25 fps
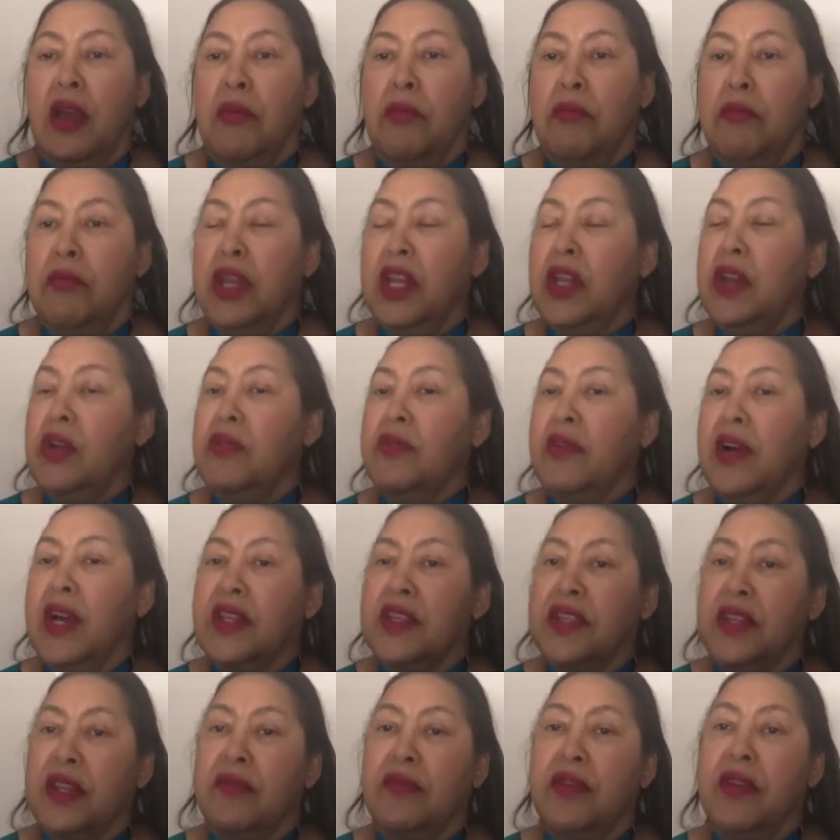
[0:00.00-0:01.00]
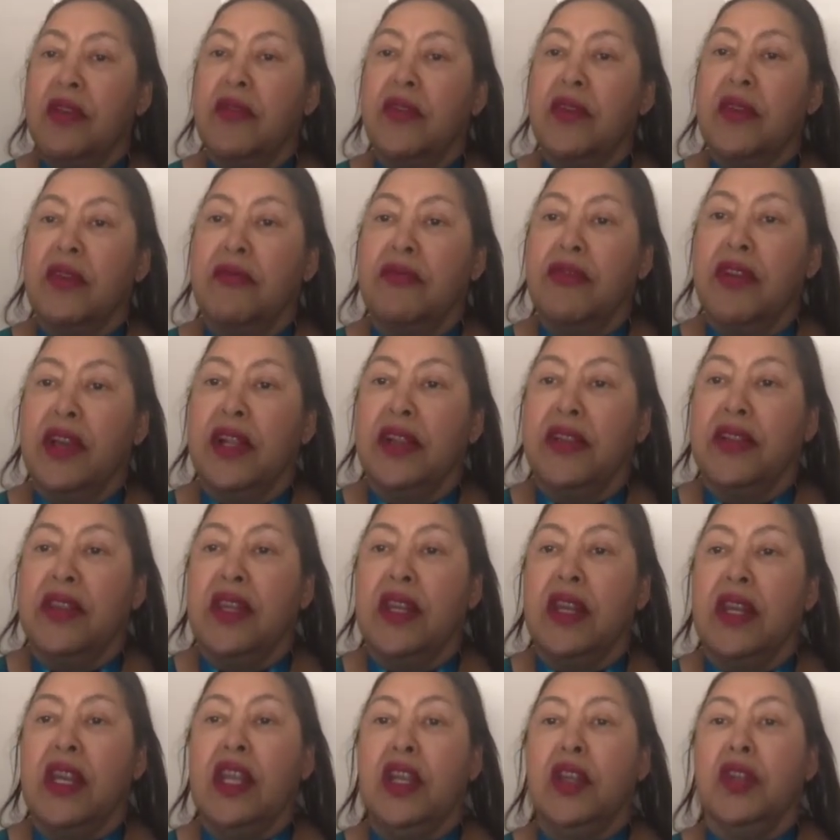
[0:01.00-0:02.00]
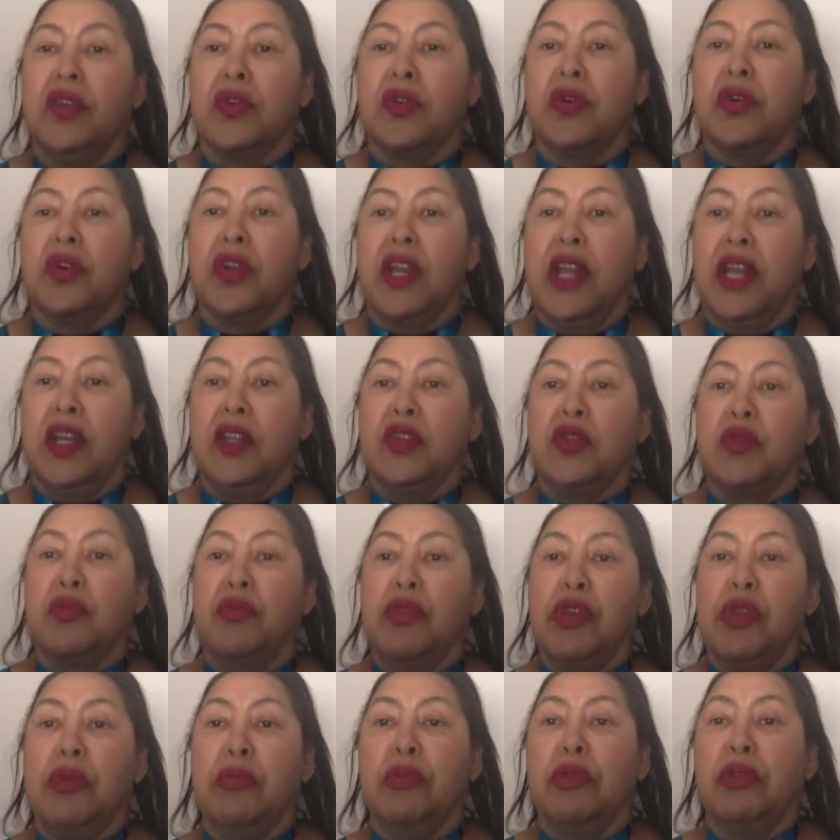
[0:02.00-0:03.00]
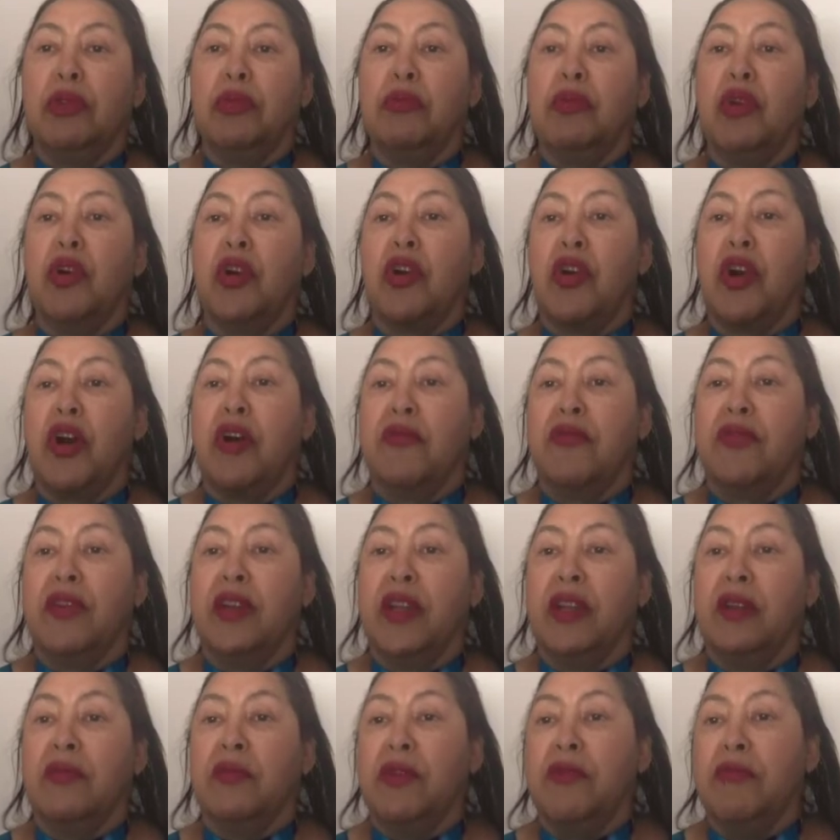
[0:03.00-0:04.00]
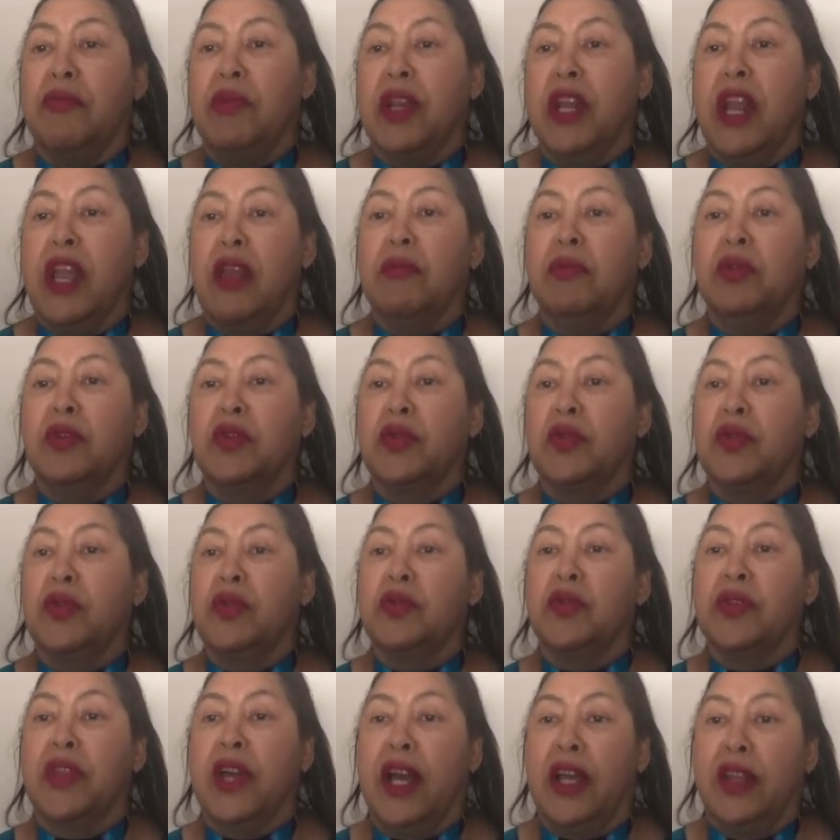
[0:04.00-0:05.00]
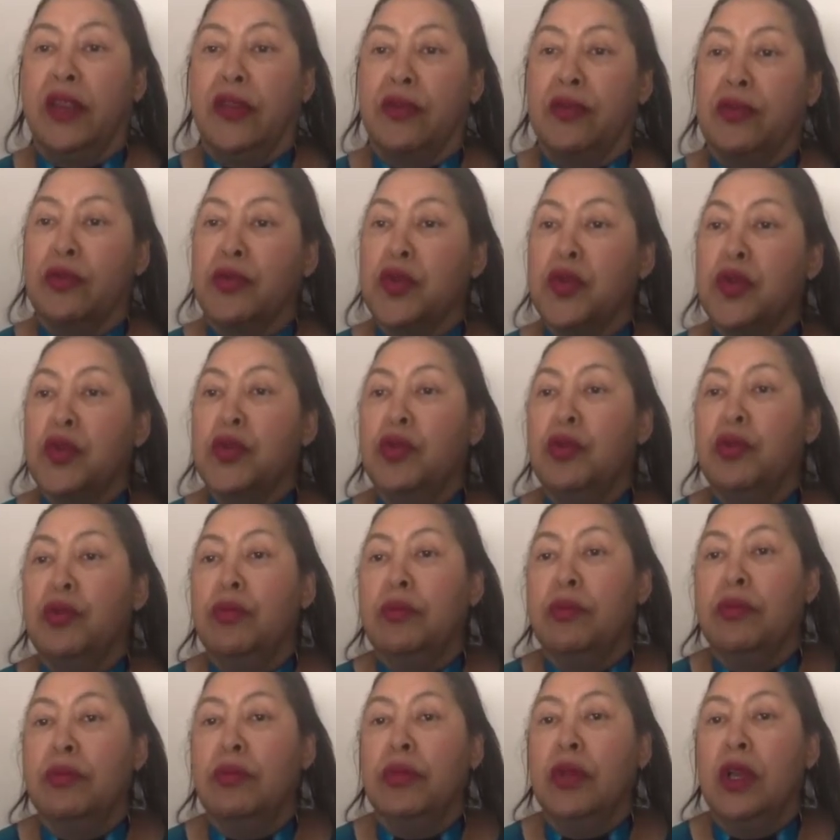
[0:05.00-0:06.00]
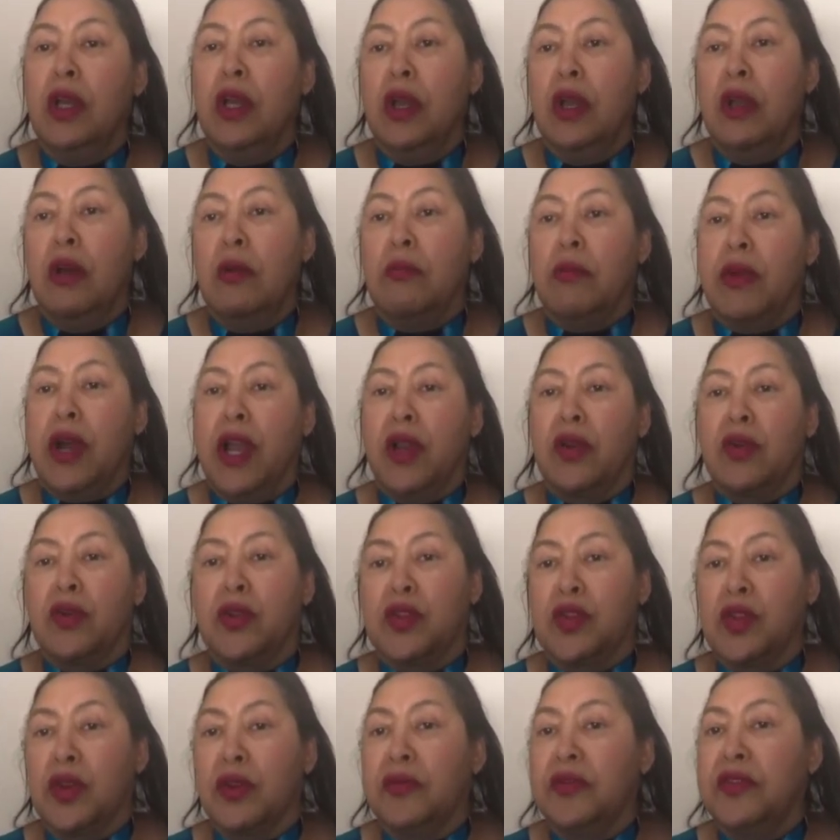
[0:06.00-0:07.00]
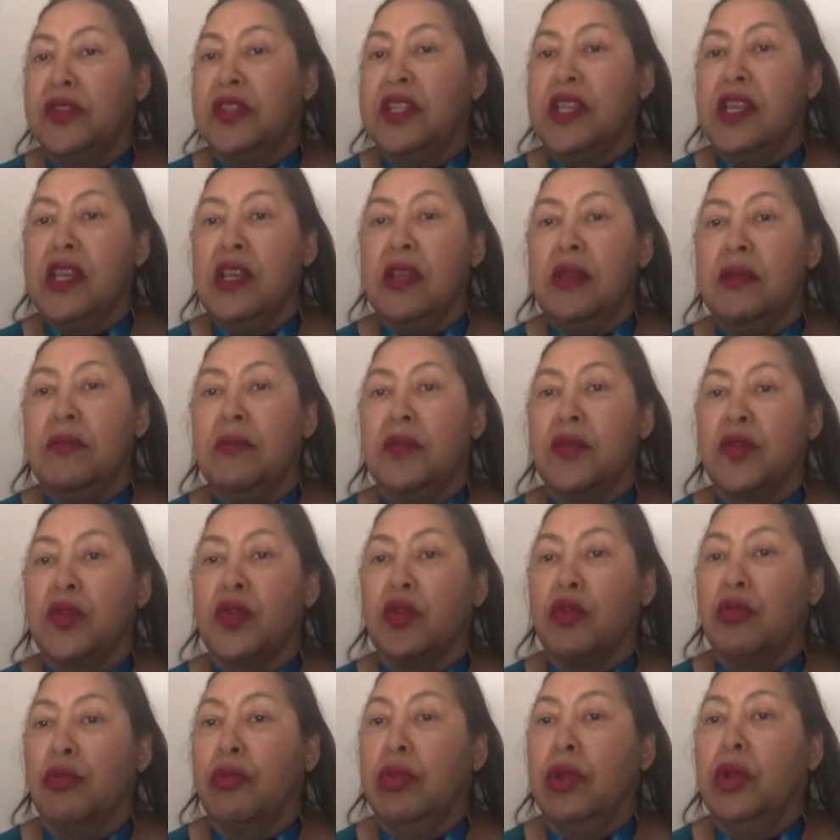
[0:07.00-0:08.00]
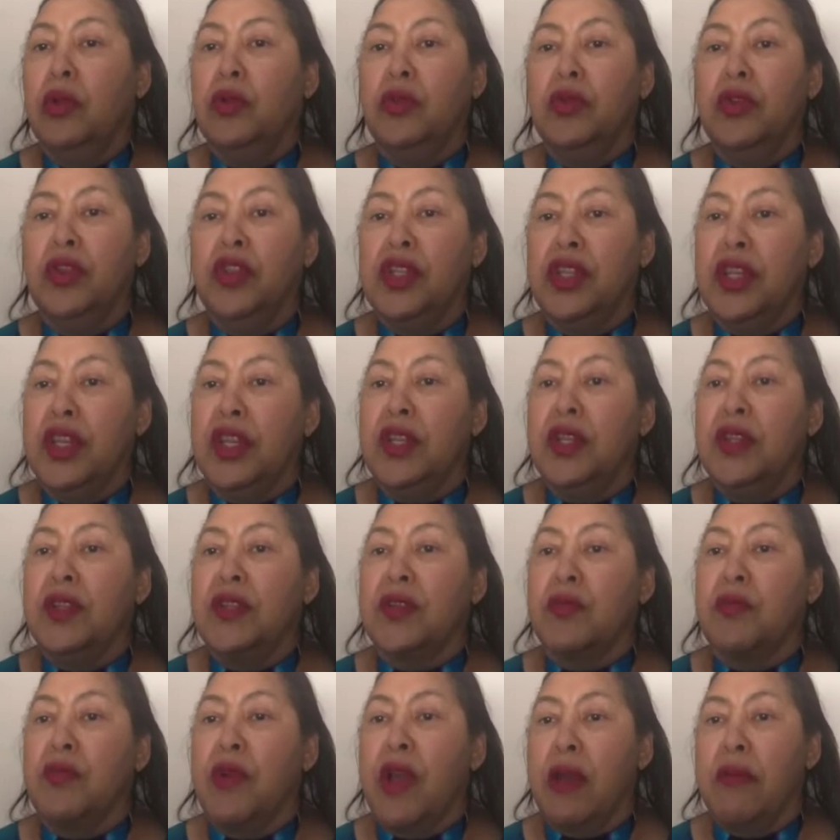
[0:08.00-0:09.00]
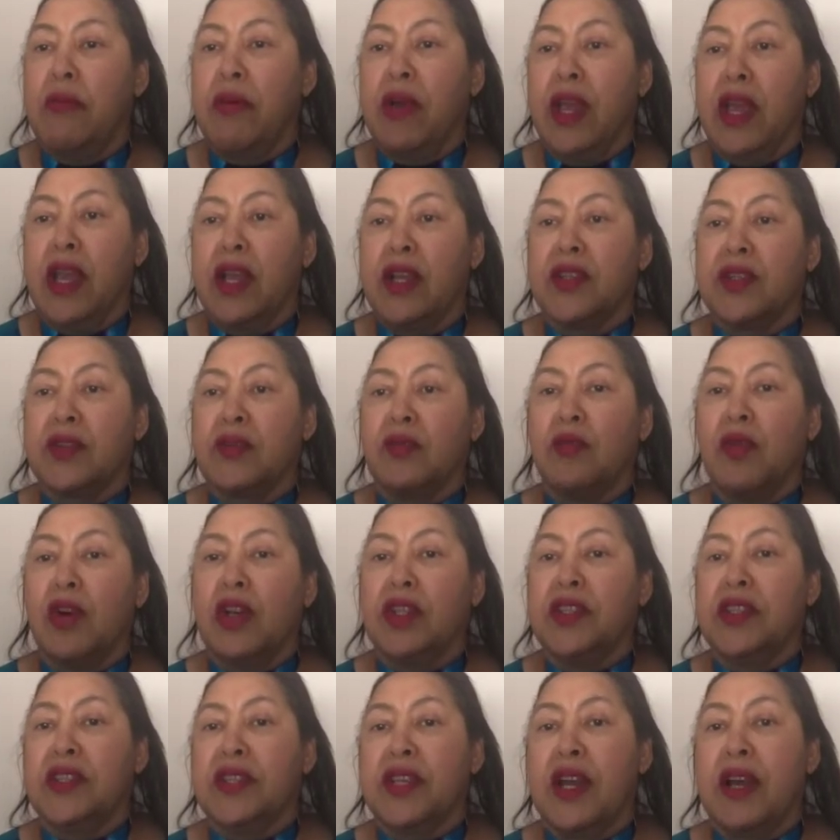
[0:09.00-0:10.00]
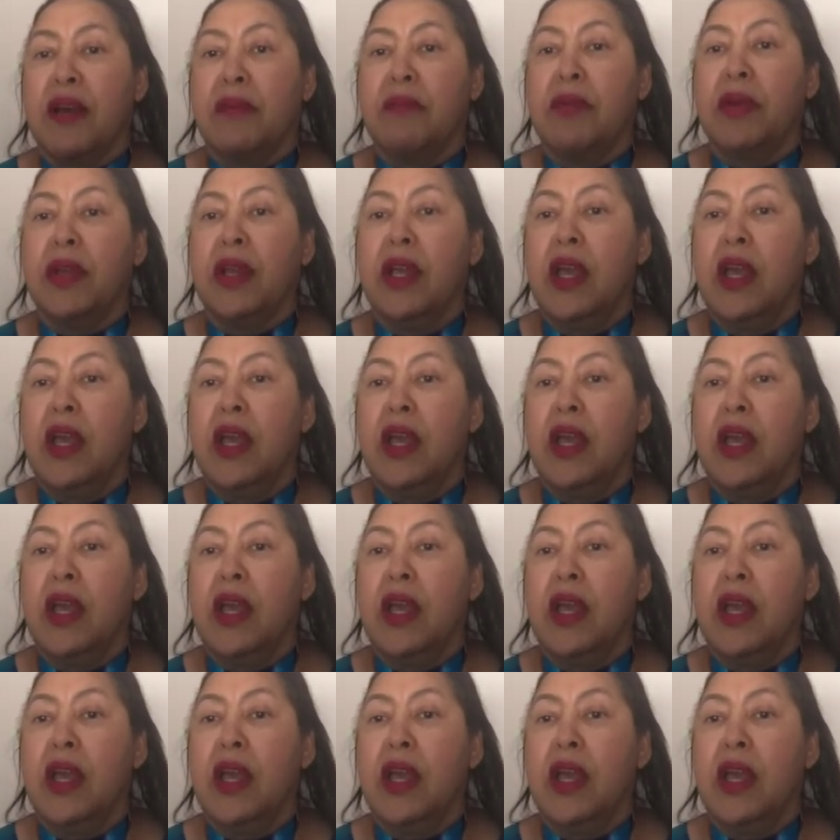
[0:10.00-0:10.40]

Many of us have even felt the need to connect to people more often. We've been able to do that through Zoom, Microsoft Teams, or Blue Jeans, WebEx, WhatsApp,